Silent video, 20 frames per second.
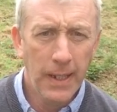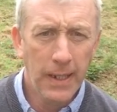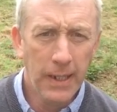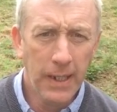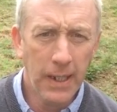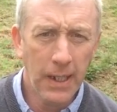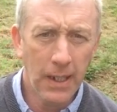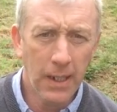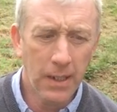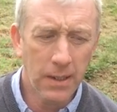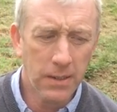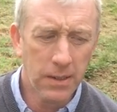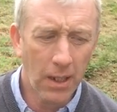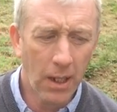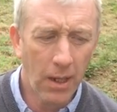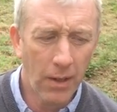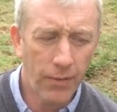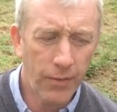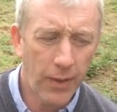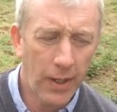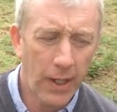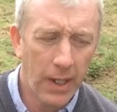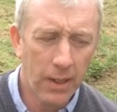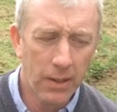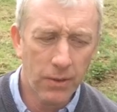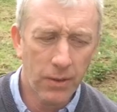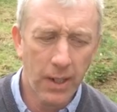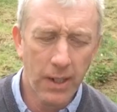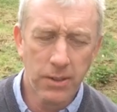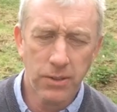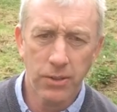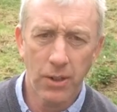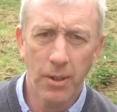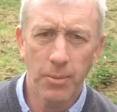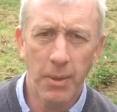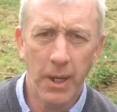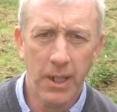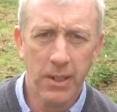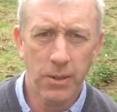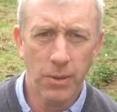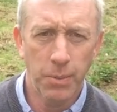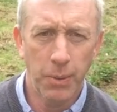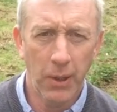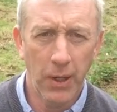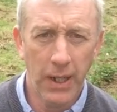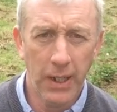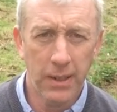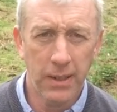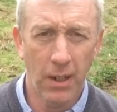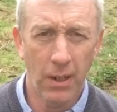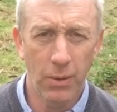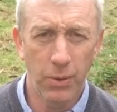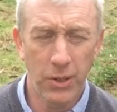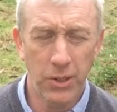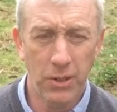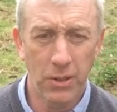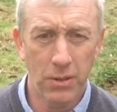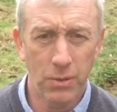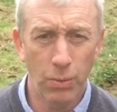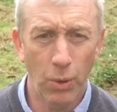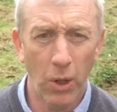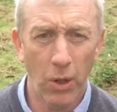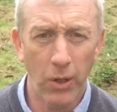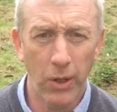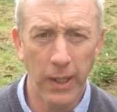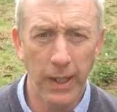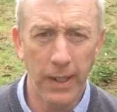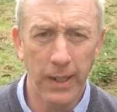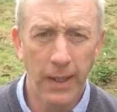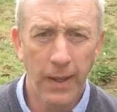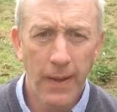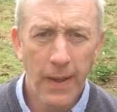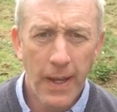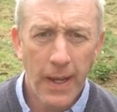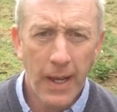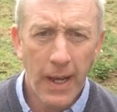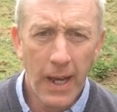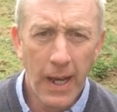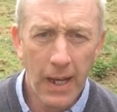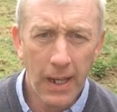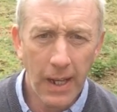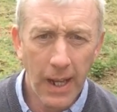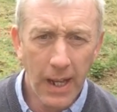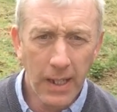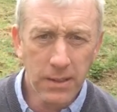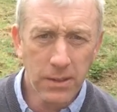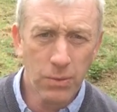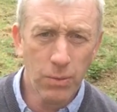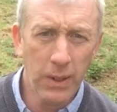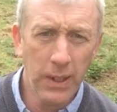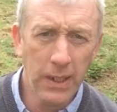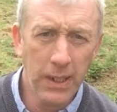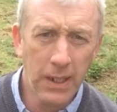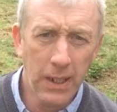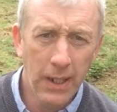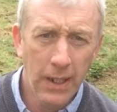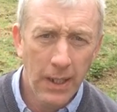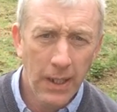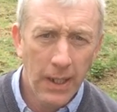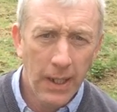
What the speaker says: kilos of grass dry matter per hectare, which is worrying. Last week,